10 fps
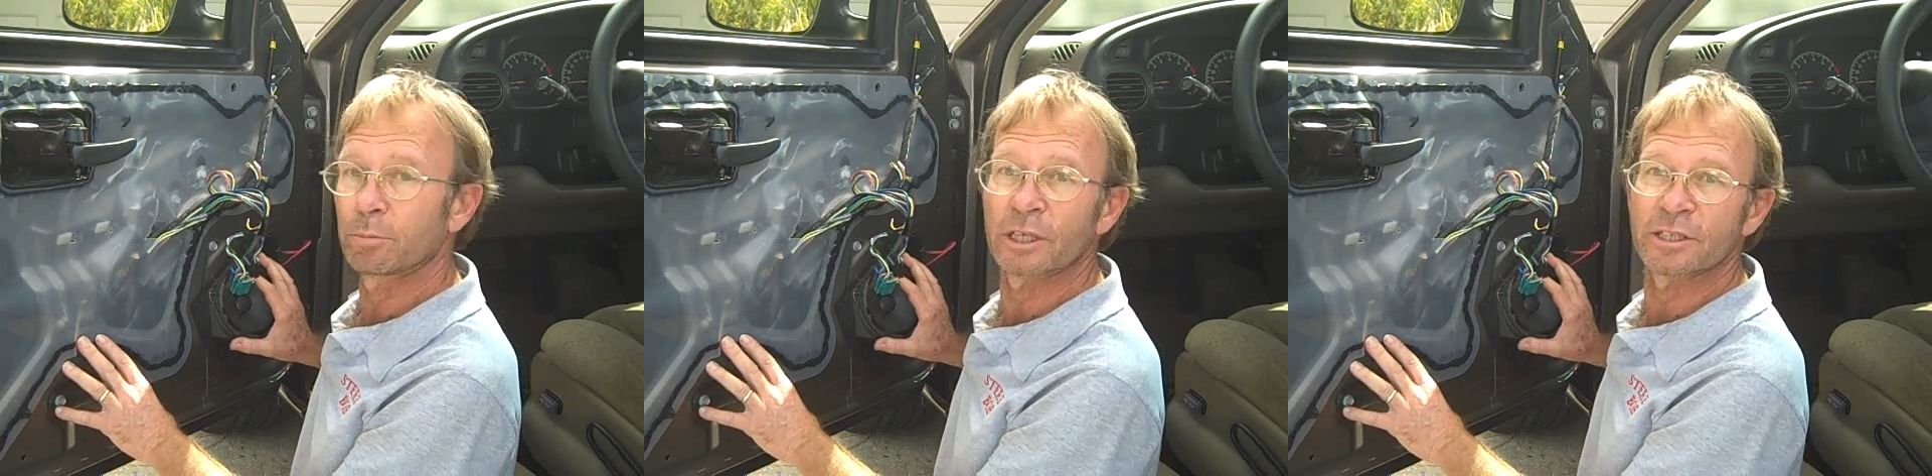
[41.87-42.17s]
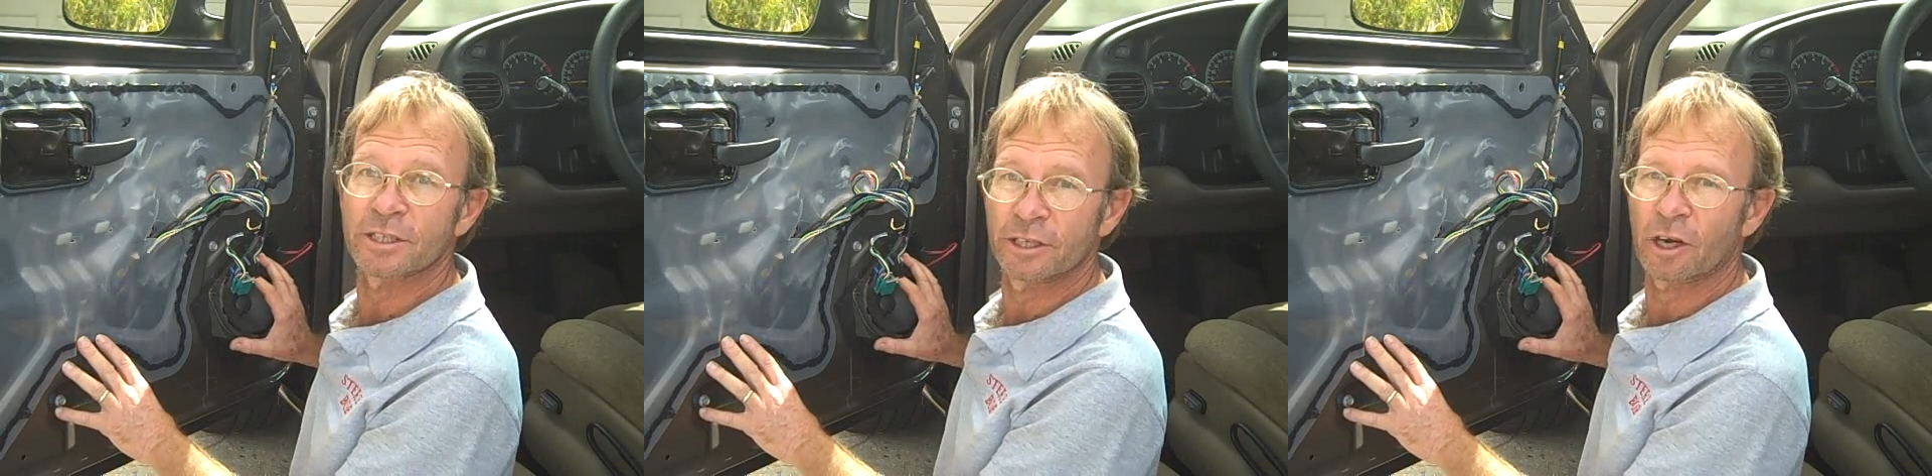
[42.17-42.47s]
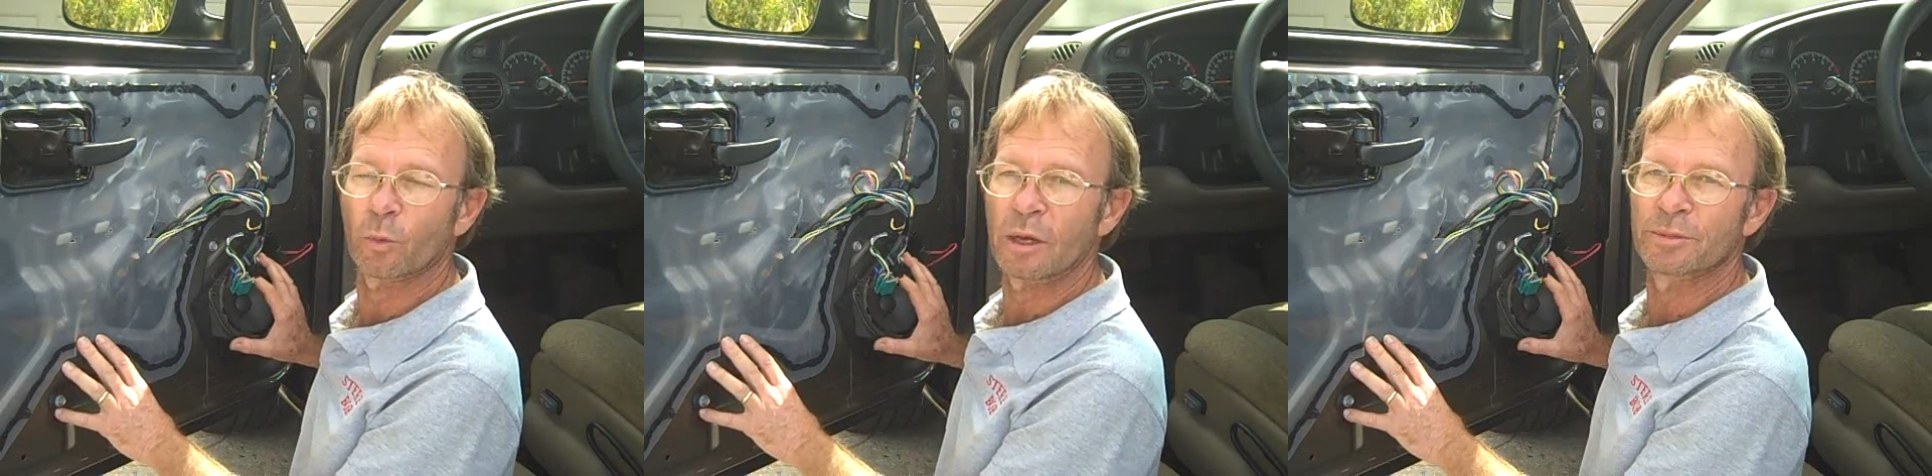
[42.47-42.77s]
Please see
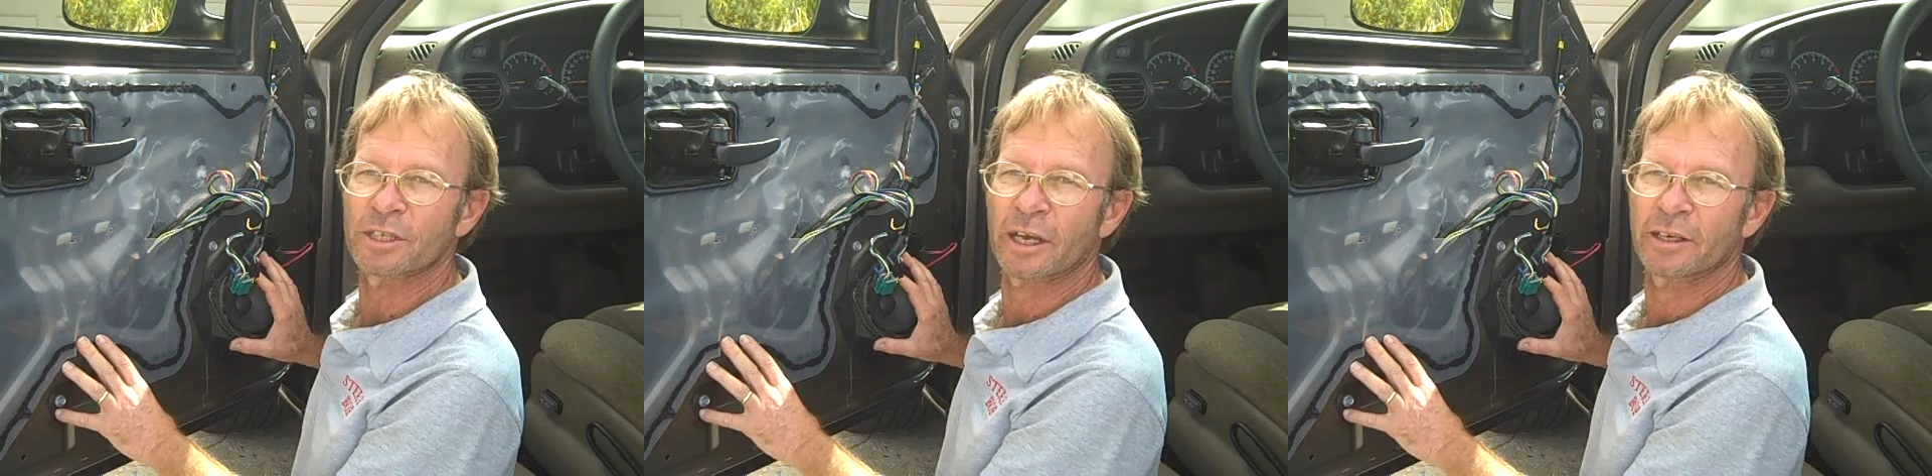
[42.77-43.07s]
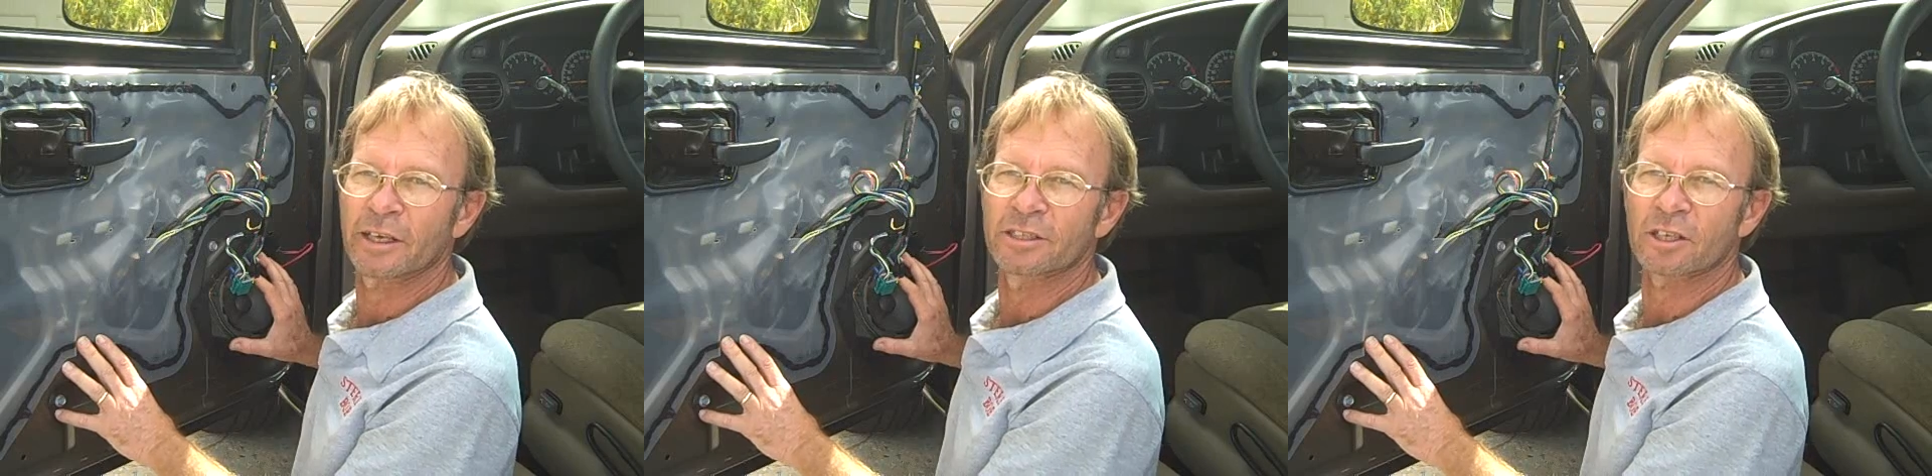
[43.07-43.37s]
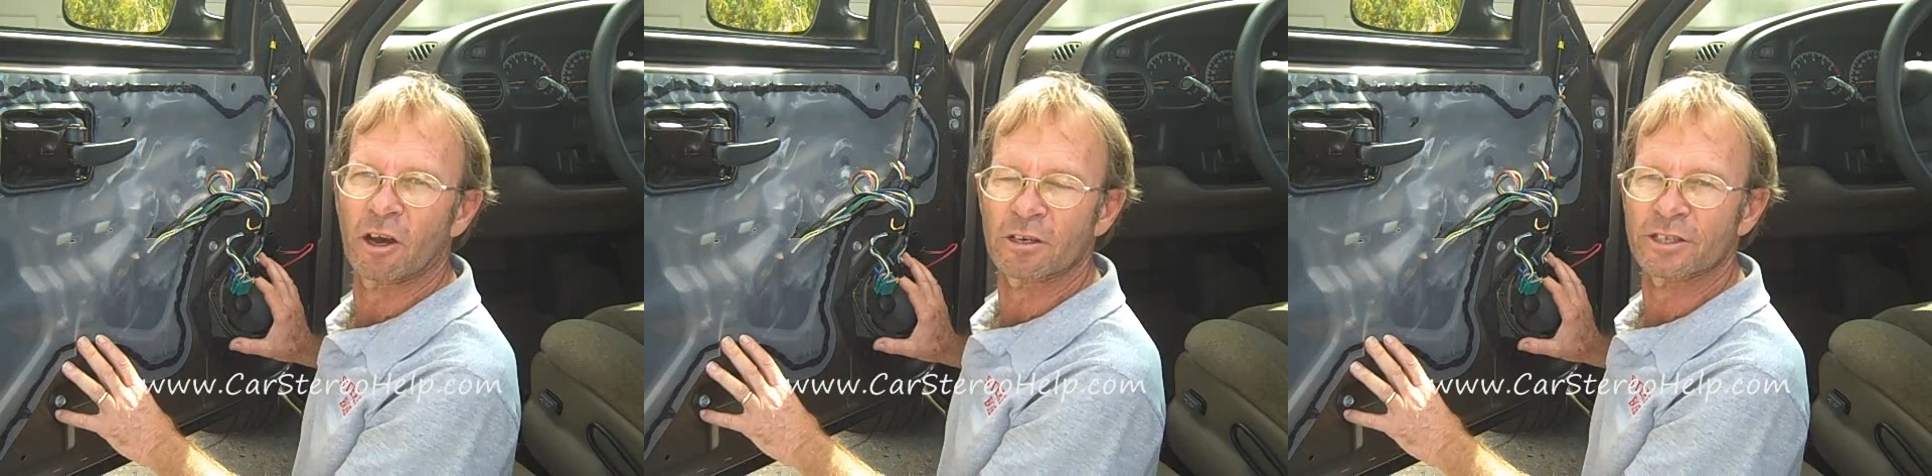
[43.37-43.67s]
our website.
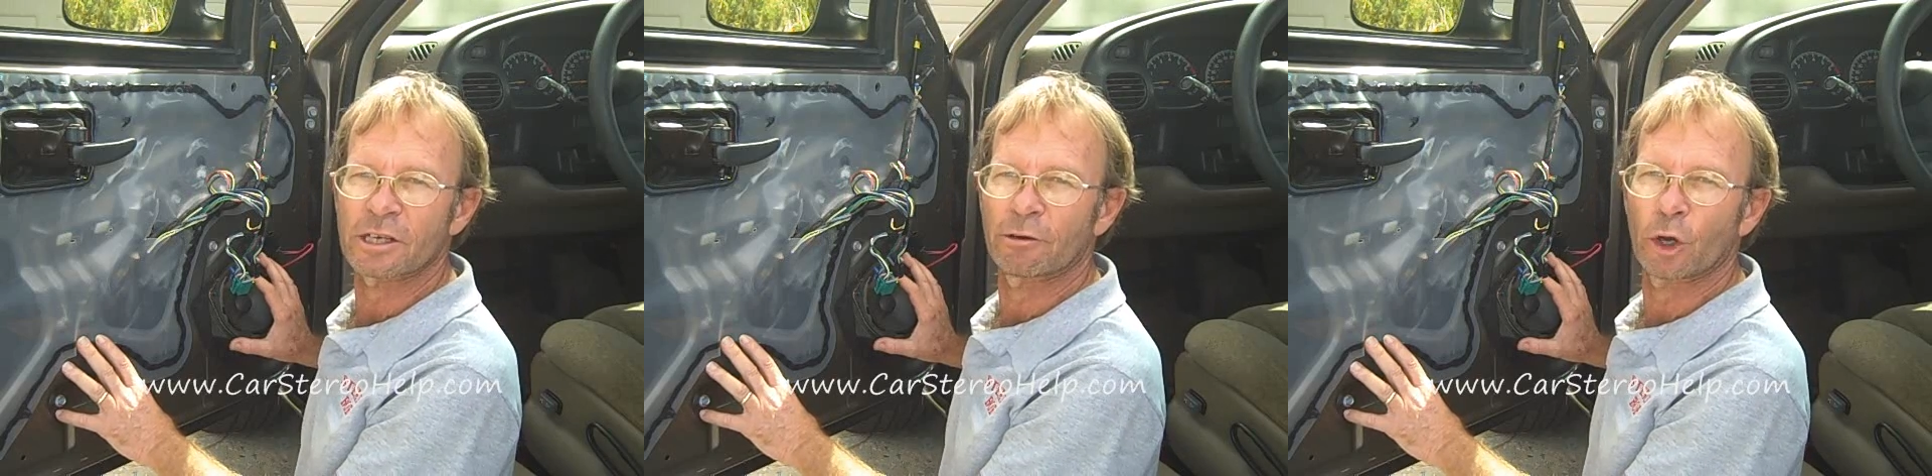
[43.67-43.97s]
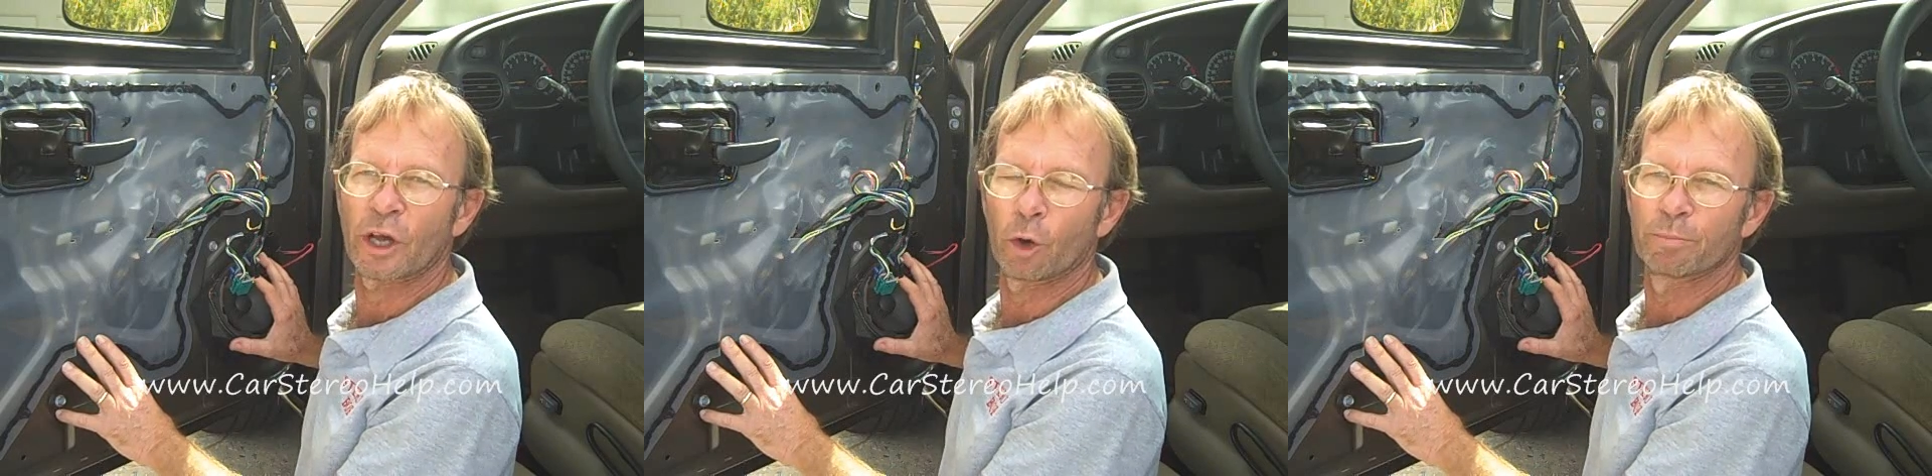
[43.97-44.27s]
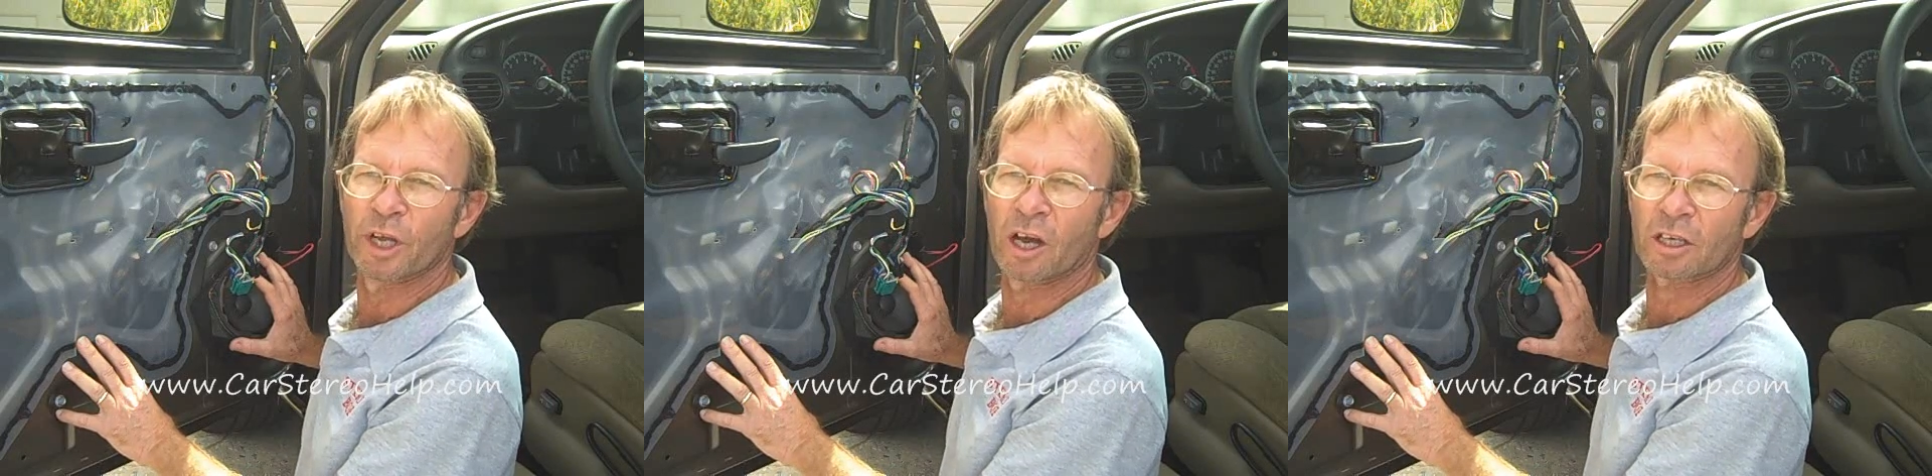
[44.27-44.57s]
It's
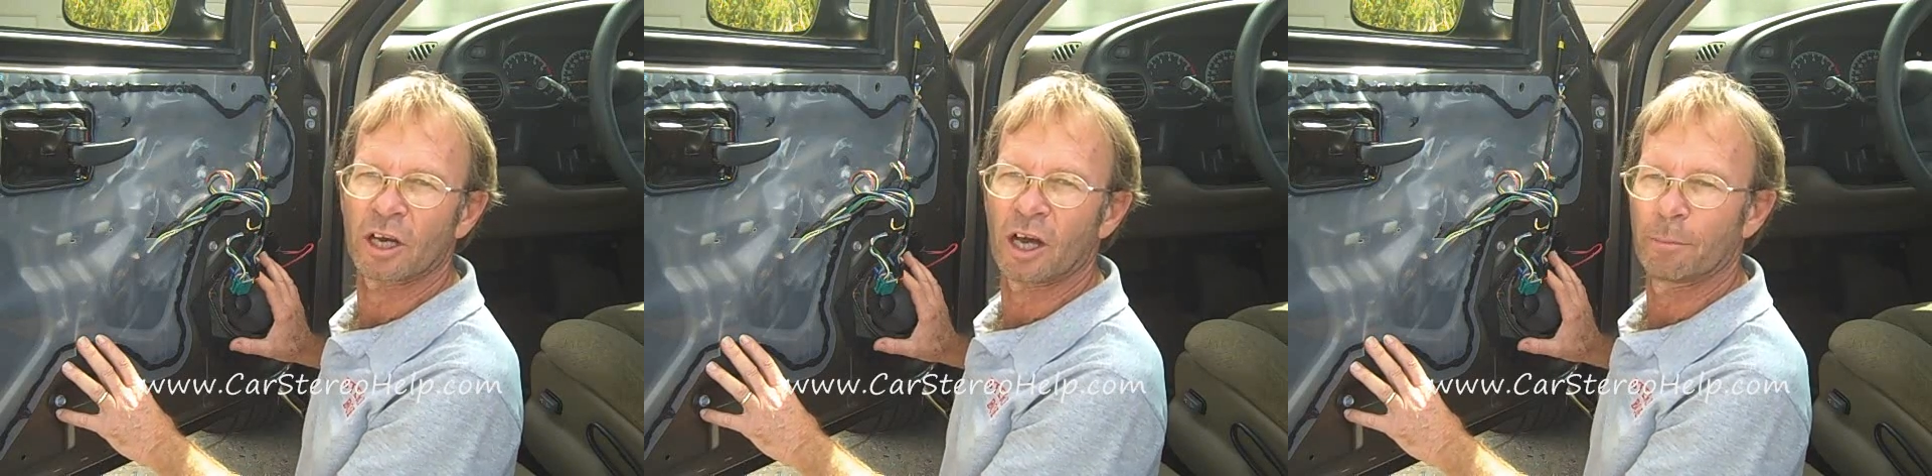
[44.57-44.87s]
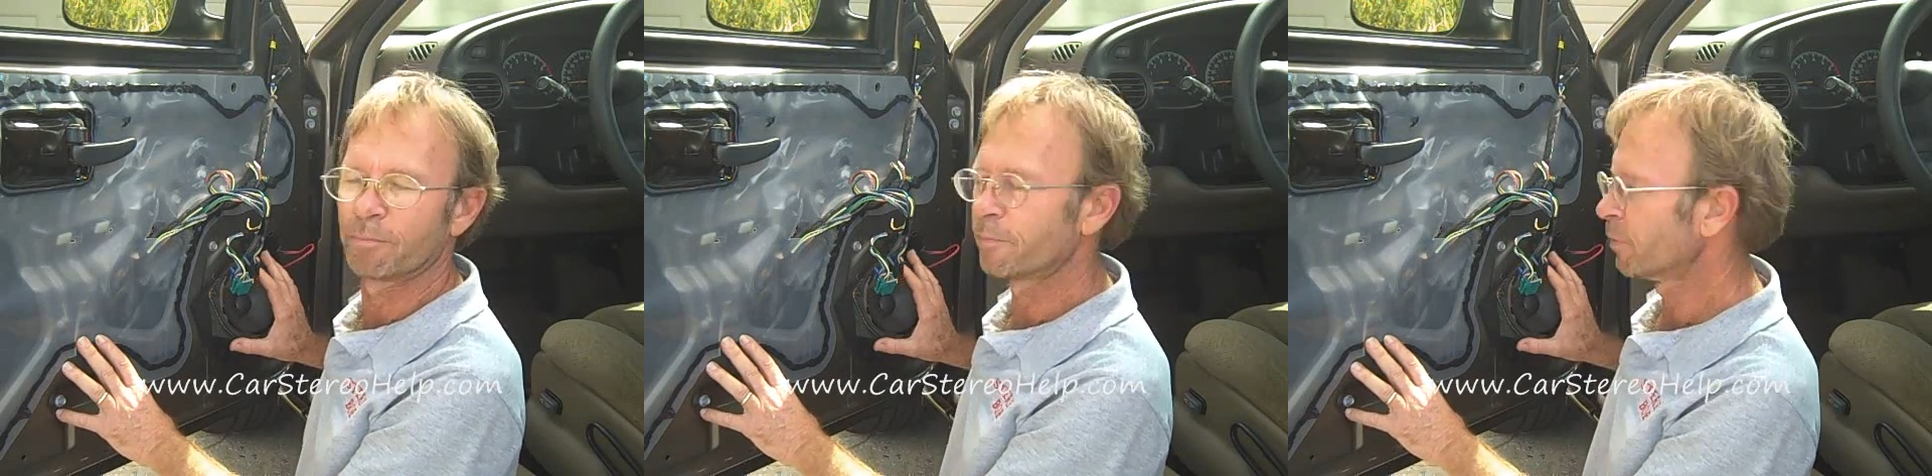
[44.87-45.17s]
carstereohelp.com.